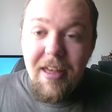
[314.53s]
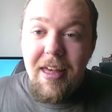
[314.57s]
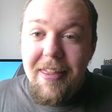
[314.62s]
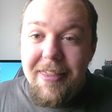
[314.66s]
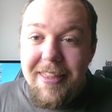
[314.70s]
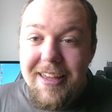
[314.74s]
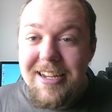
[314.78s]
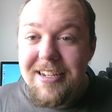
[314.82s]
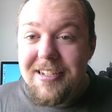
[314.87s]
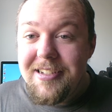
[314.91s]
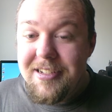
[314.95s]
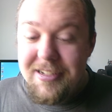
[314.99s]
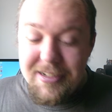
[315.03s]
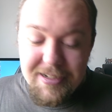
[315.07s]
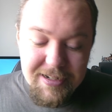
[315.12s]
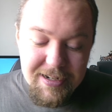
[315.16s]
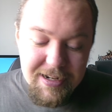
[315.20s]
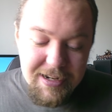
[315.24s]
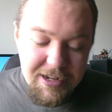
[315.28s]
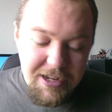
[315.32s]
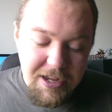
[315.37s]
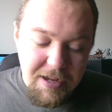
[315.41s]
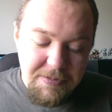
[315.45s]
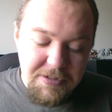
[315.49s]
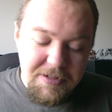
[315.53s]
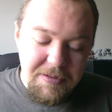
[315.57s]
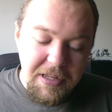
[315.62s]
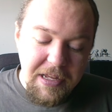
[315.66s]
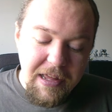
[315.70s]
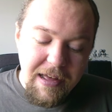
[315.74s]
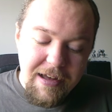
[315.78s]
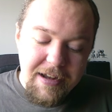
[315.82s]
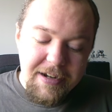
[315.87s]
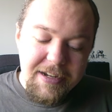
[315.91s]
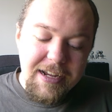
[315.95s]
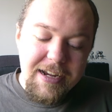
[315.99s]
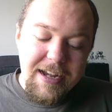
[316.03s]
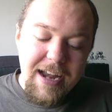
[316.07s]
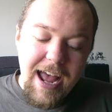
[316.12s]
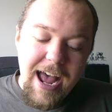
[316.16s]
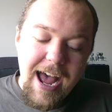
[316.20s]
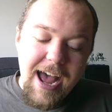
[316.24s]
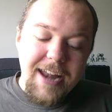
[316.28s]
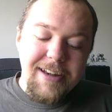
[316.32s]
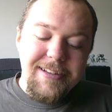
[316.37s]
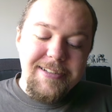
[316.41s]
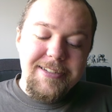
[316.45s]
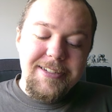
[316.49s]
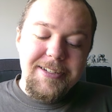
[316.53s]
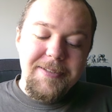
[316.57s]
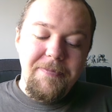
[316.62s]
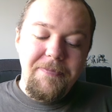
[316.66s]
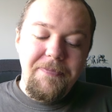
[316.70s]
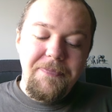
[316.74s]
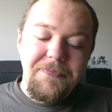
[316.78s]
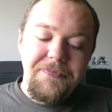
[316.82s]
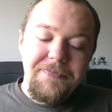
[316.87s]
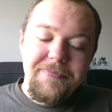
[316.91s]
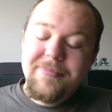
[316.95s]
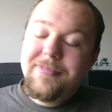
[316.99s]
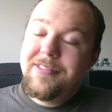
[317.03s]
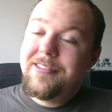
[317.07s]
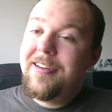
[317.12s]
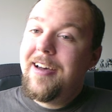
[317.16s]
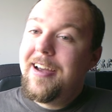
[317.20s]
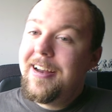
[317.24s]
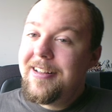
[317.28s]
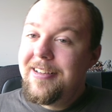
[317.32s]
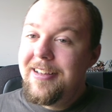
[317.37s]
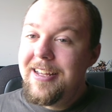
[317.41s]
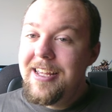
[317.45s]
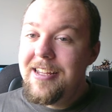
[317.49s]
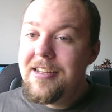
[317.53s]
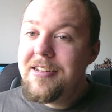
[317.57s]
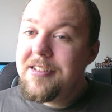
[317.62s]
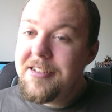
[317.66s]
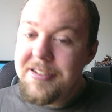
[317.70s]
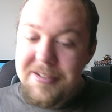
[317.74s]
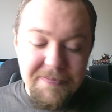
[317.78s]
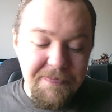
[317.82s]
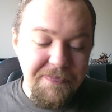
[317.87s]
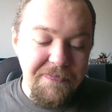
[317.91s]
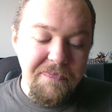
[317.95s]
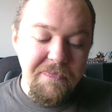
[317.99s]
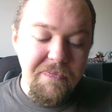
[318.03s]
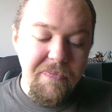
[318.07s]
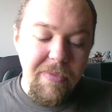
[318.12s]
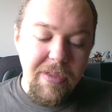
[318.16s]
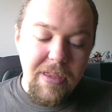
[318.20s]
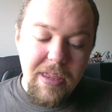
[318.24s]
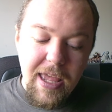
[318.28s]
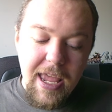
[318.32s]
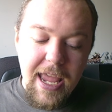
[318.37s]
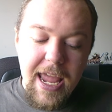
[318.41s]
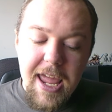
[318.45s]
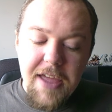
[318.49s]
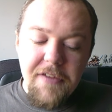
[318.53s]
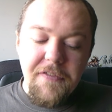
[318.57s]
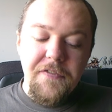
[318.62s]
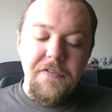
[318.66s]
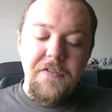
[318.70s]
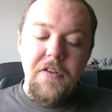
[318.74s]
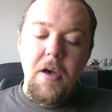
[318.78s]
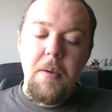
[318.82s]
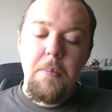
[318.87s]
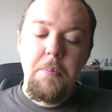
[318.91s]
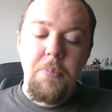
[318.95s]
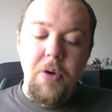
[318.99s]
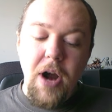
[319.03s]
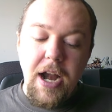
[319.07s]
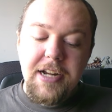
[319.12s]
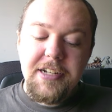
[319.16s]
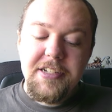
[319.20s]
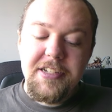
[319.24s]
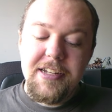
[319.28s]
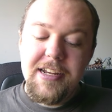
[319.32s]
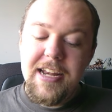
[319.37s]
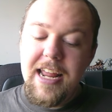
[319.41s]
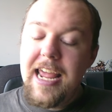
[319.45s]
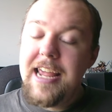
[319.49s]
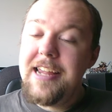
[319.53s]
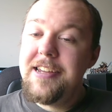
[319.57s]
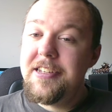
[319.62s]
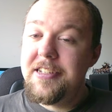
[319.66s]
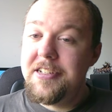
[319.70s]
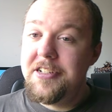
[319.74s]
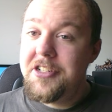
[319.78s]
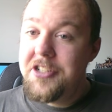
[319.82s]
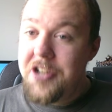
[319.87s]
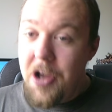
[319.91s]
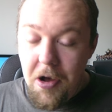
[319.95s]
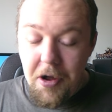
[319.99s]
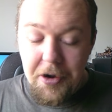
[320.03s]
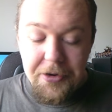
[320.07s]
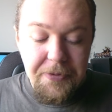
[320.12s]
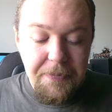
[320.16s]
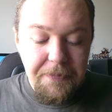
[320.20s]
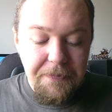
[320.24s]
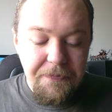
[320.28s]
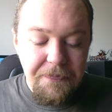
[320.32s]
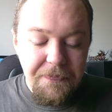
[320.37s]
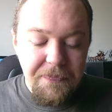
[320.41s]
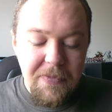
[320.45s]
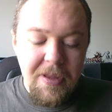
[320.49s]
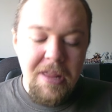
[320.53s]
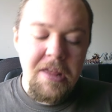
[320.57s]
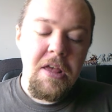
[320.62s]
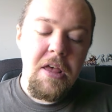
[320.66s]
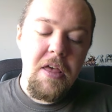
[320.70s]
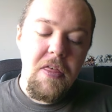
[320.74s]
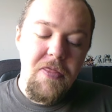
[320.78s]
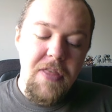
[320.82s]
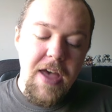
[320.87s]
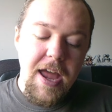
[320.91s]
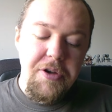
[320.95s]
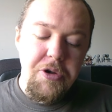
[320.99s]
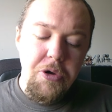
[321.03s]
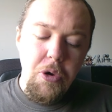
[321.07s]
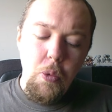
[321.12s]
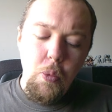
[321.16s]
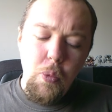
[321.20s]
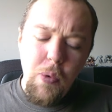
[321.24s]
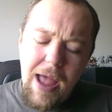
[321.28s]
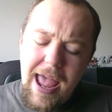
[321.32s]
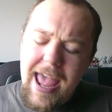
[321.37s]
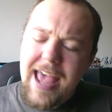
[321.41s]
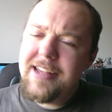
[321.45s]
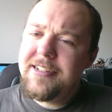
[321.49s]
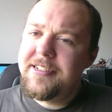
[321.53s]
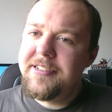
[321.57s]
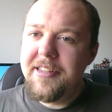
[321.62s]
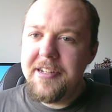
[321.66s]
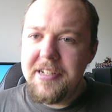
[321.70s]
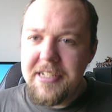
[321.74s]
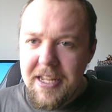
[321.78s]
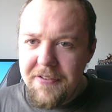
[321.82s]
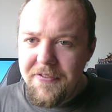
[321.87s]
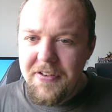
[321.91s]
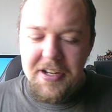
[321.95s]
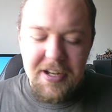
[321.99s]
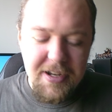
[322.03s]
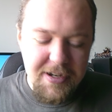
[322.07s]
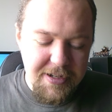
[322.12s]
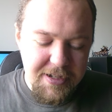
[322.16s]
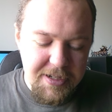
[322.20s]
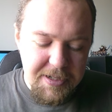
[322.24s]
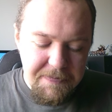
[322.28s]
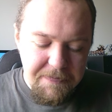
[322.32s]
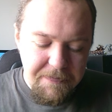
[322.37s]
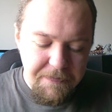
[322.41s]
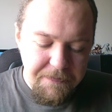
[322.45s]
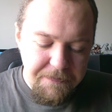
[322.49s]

this comes from The Guardian and title is, if Brexit is done, then where's the dividend?